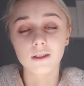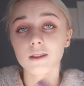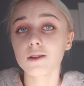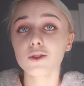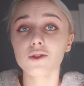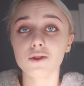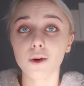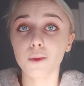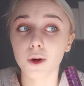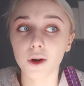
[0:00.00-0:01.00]
This is
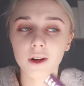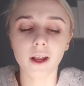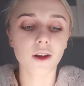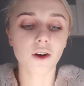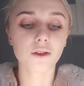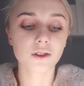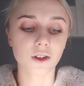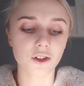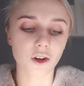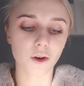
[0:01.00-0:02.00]
so good, and it goes
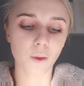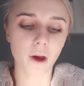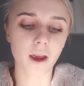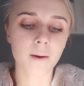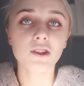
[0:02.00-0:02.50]
such a long way.